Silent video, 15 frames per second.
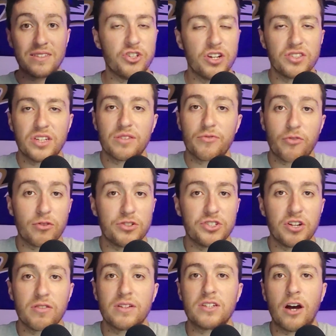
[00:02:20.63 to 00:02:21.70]
Just his first
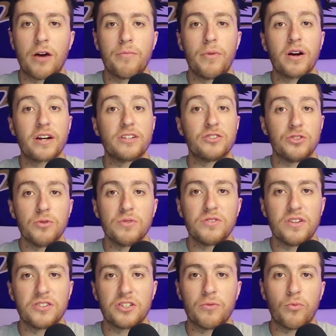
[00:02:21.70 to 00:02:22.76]
year in Todd Monken's new
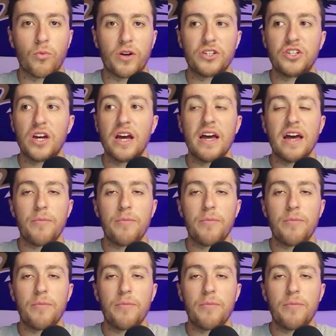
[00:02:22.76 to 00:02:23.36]
system, which